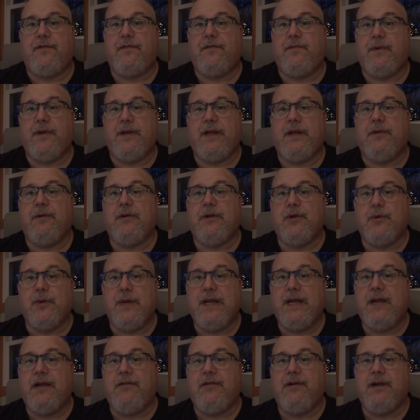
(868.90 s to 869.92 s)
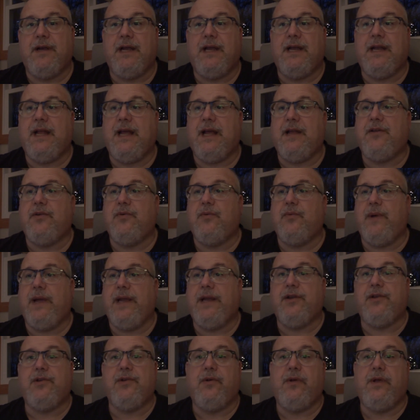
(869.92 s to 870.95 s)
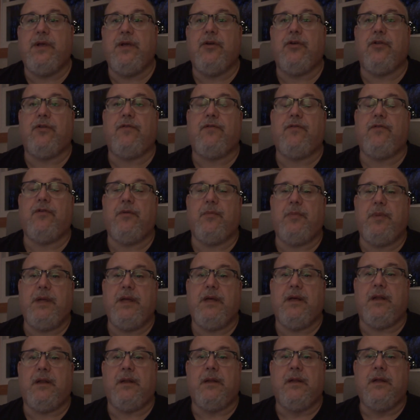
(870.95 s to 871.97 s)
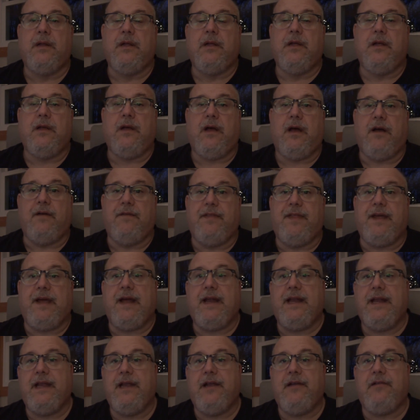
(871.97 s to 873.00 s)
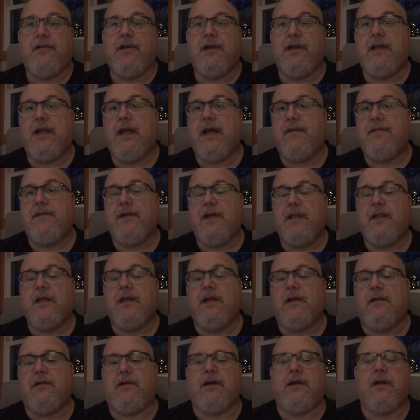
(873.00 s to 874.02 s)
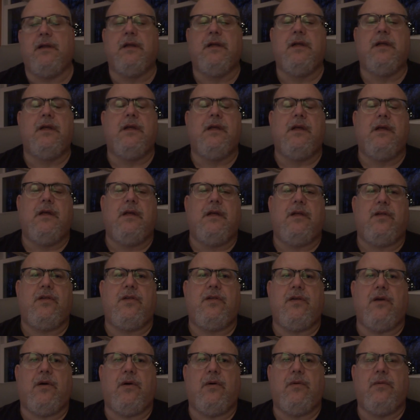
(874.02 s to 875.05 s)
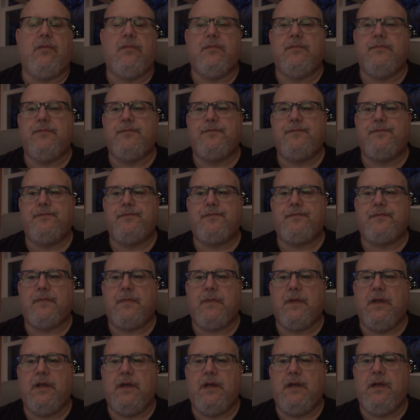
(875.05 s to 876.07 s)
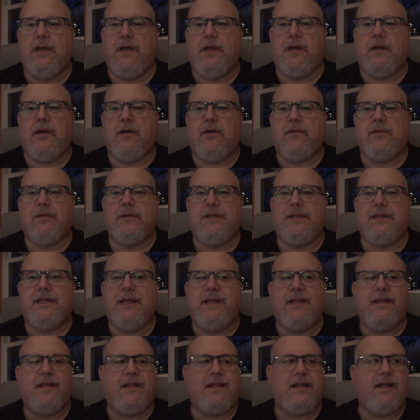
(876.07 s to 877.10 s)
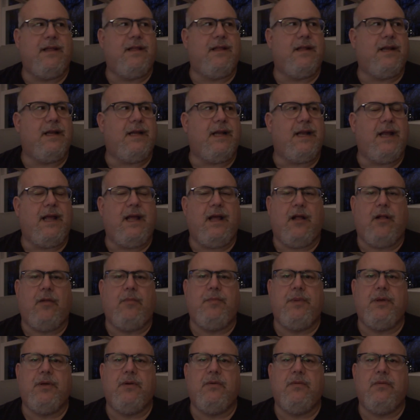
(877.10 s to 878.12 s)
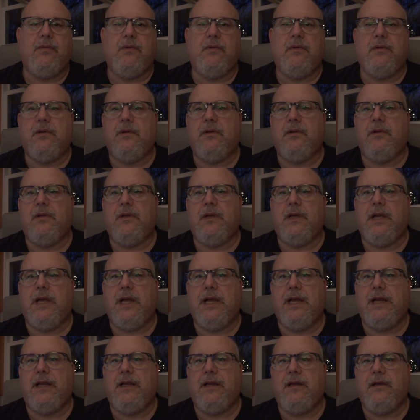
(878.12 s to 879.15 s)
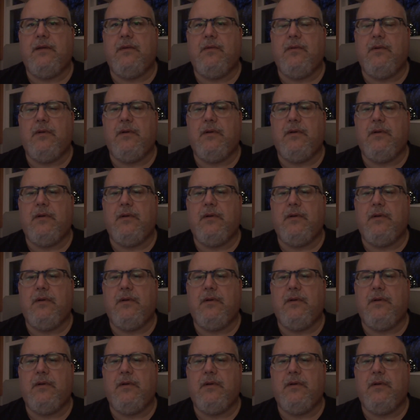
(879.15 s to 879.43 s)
when they went to a hearing and had to wait 2 years for an appeal of that hearing to have another hearing. So, these are things that are going to help you in